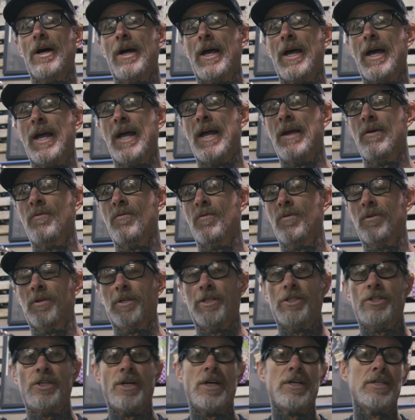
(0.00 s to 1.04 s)
a
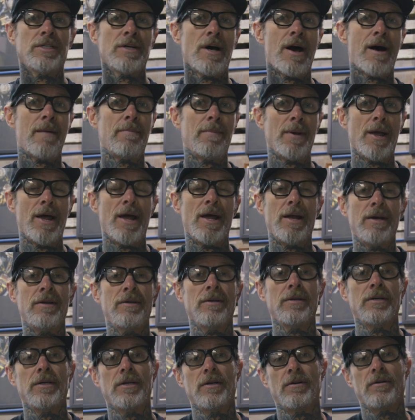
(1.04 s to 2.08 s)
legit top
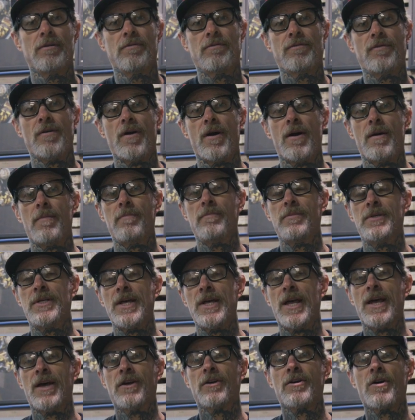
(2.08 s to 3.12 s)
end from
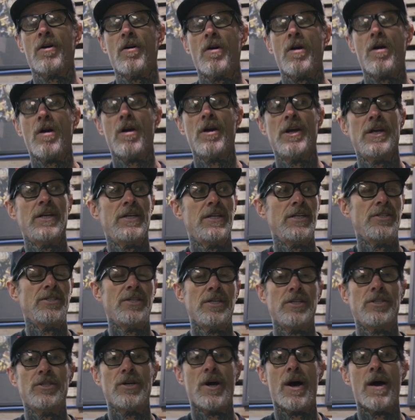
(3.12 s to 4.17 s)
Dan Carr at
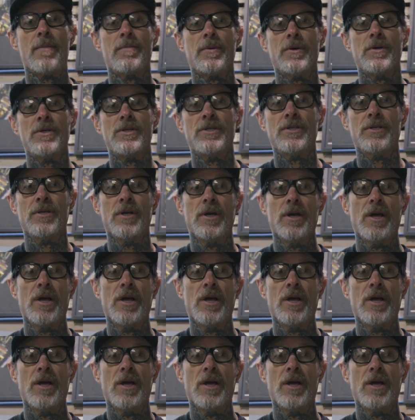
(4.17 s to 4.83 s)
DC Choppers,